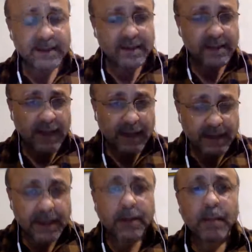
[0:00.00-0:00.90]
He says, then I
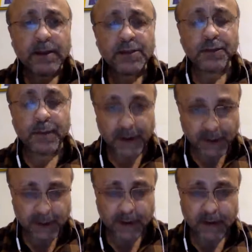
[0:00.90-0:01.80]
take a month's
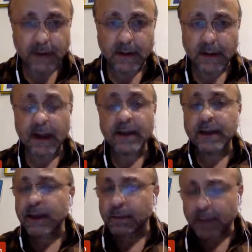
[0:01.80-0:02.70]
break. Then I
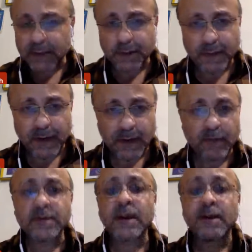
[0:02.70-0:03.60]
take a month's break
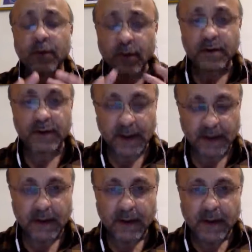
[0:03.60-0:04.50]
in which I don't
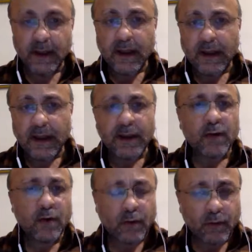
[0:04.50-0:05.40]
write. And I
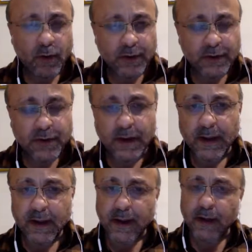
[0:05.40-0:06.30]
go to watch
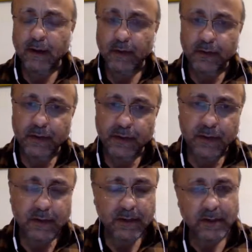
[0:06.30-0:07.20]
cricket, I go to the
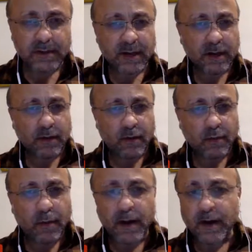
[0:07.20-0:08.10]
theaters, I go
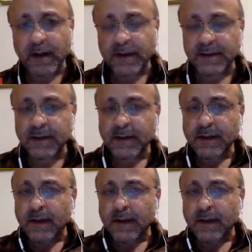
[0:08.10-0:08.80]
to parties.